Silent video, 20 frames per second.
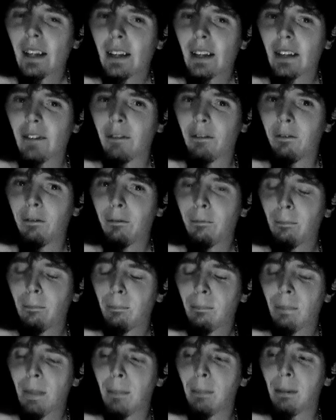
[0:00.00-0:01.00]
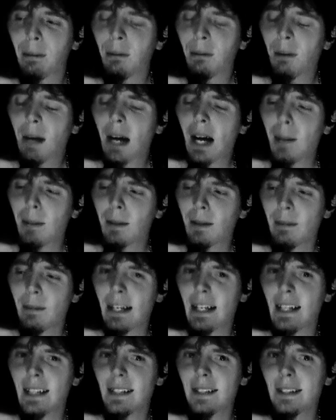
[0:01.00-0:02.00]
The the problem
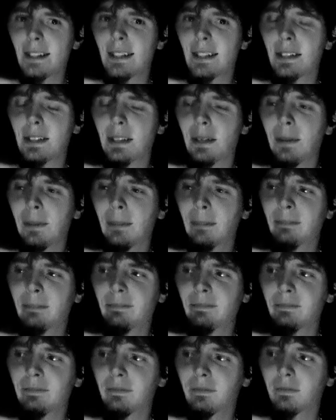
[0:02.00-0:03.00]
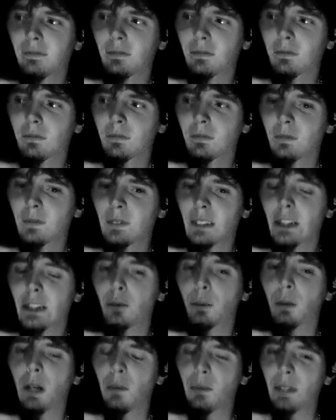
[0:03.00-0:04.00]
is, is
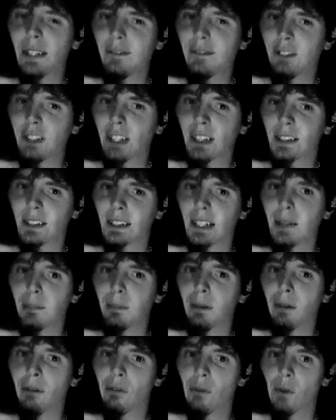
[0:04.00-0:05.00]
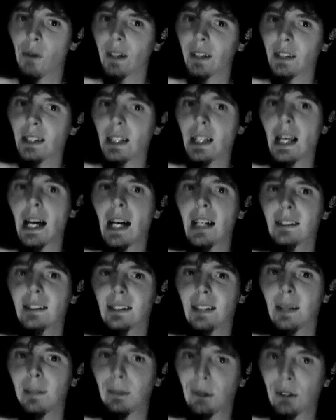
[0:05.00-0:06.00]
what we just said before in the
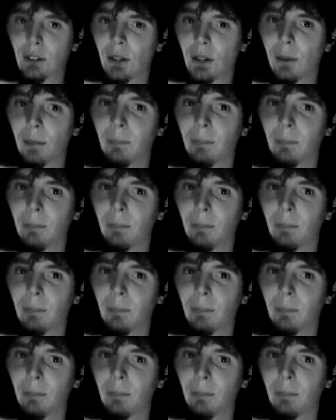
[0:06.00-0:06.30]
last episode.